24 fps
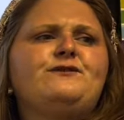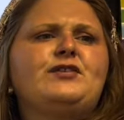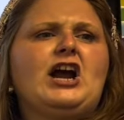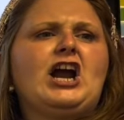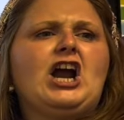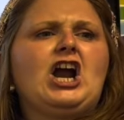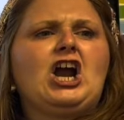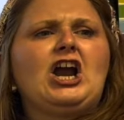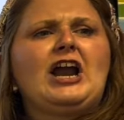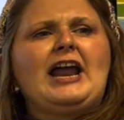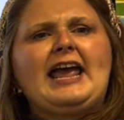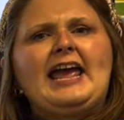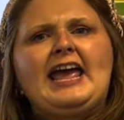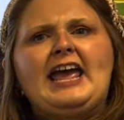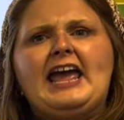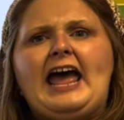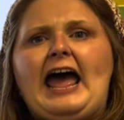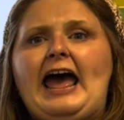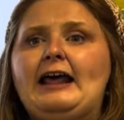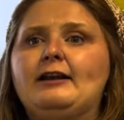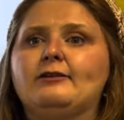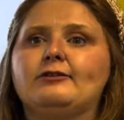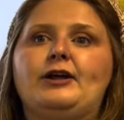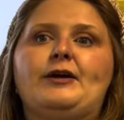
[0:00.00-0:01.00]

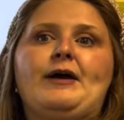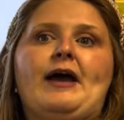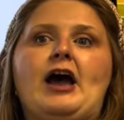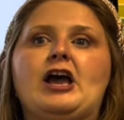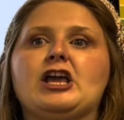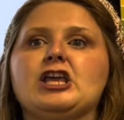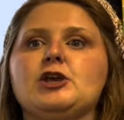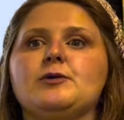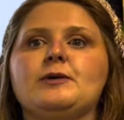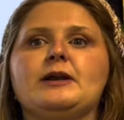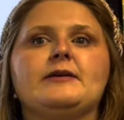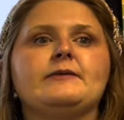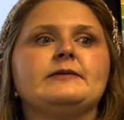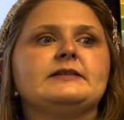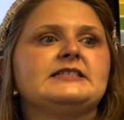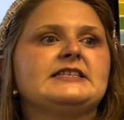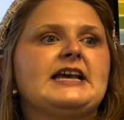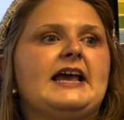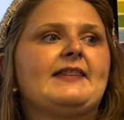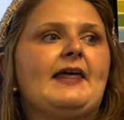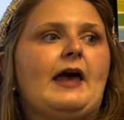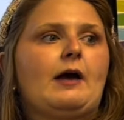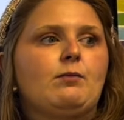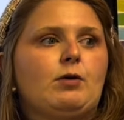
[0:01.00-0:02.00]
I don't know how you would even
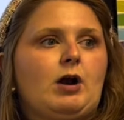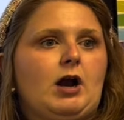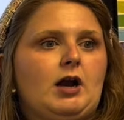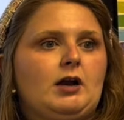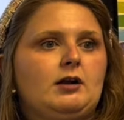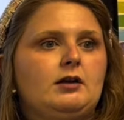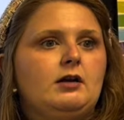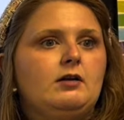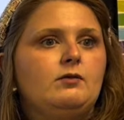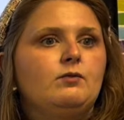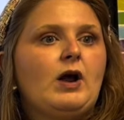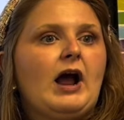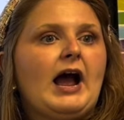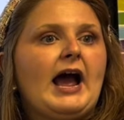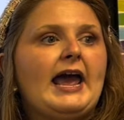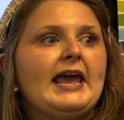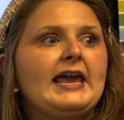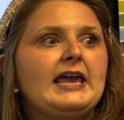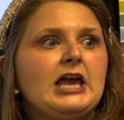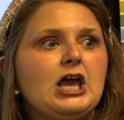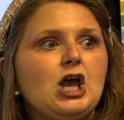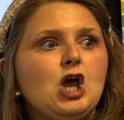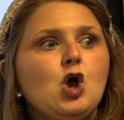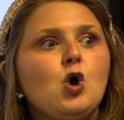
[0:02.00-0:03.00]
say that word,
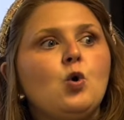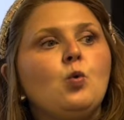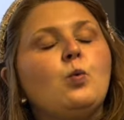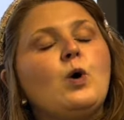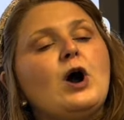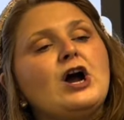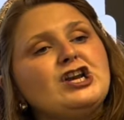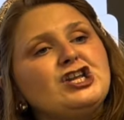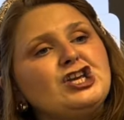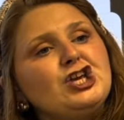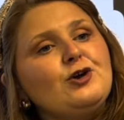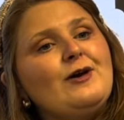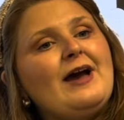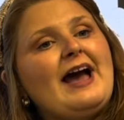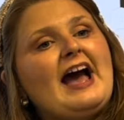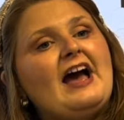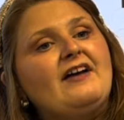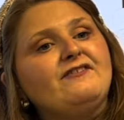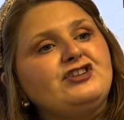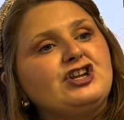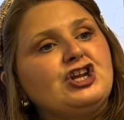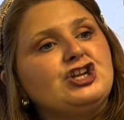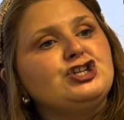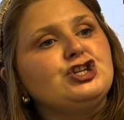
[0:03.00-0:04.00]
right? What do you
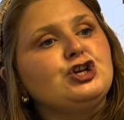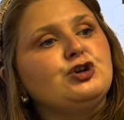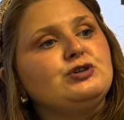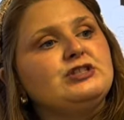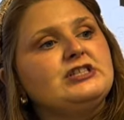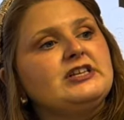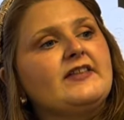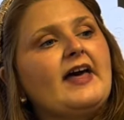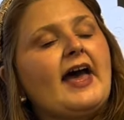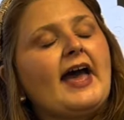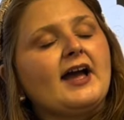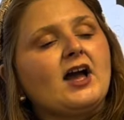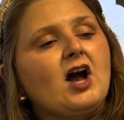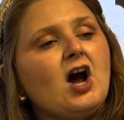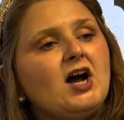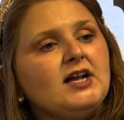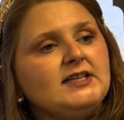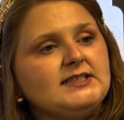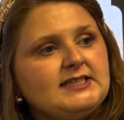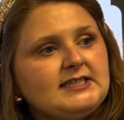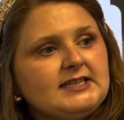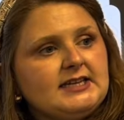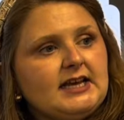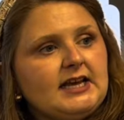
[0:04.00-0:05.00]
have to do to that
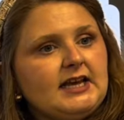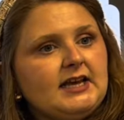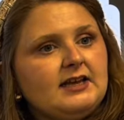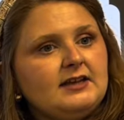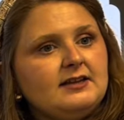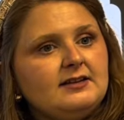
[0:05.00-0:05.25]
consonant?